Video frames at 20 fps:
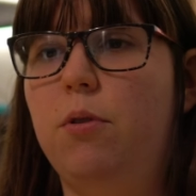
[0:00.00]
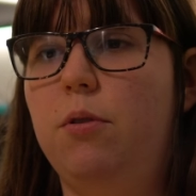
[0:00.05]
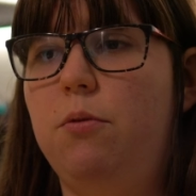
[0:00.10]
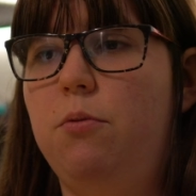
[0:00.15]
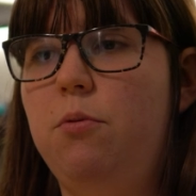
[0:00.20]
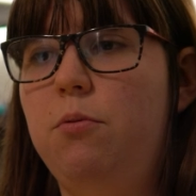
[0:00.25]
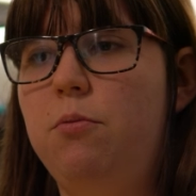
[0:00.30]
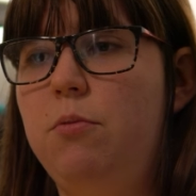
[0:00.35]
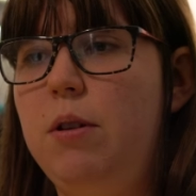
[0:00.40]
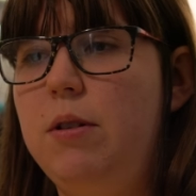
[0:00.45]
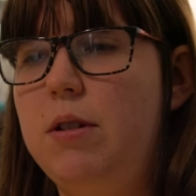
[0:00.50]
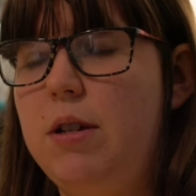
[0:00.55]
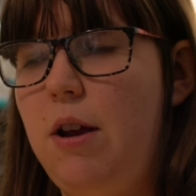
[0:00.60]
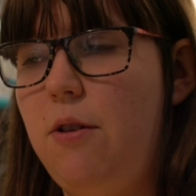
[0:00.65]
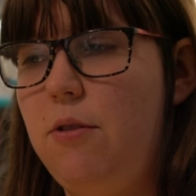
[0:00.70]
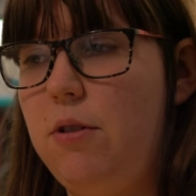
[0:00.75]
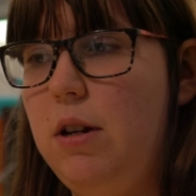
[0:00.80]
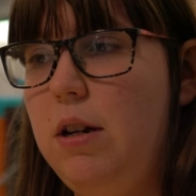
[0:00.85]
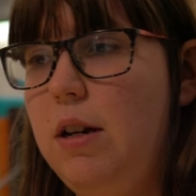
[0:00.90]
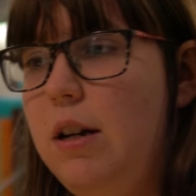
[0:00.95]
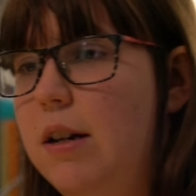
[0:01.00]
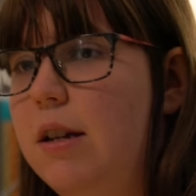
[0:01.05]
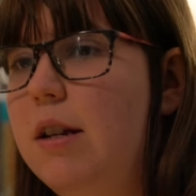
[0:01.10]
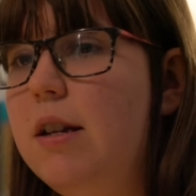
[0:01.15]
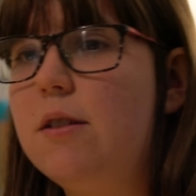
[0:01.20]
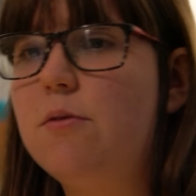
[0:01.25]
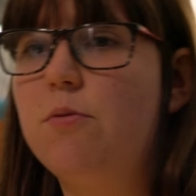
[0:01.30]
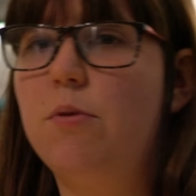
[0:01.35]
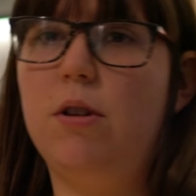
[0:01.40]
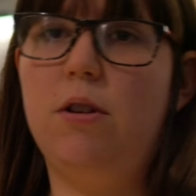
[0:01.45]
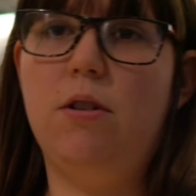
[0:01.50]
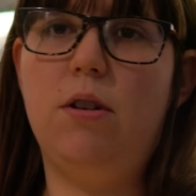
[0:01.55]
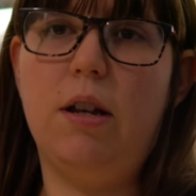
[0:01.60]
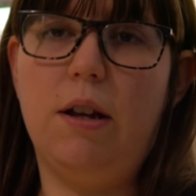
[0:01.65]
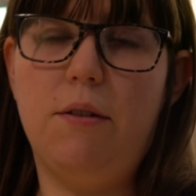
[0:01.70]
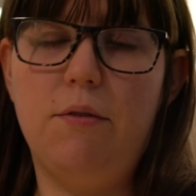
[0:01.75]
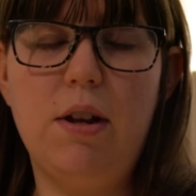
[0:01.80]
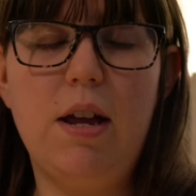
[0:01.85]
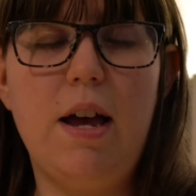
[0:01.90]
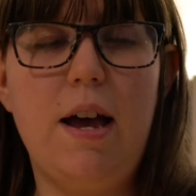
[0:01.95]
Well, this character did this. What do you
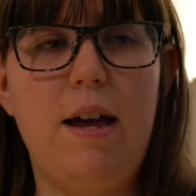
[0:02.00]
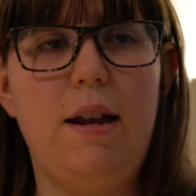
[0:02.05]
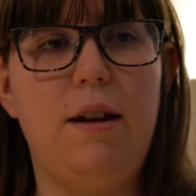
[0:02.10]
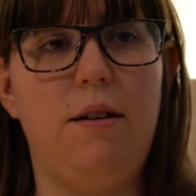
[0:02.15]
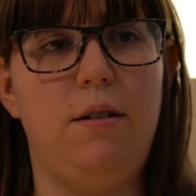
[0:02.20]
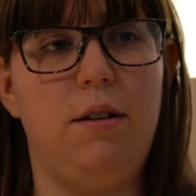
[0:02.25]
think of that?